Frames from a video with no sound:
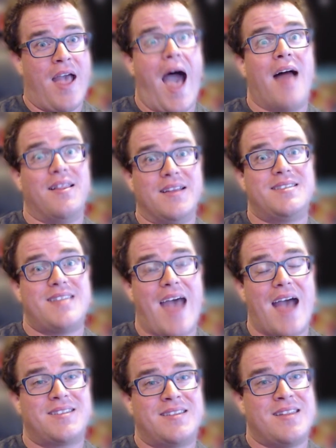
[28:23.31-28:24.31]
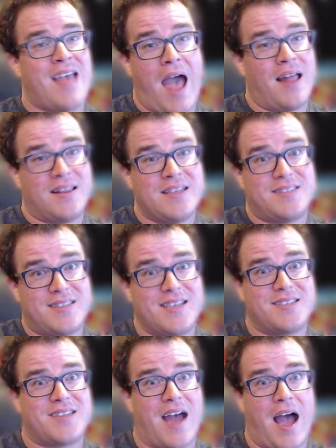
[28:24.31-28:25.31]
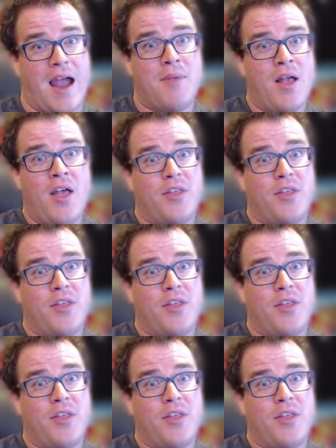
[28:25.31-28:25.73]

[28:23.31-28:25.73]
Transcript: At least this time,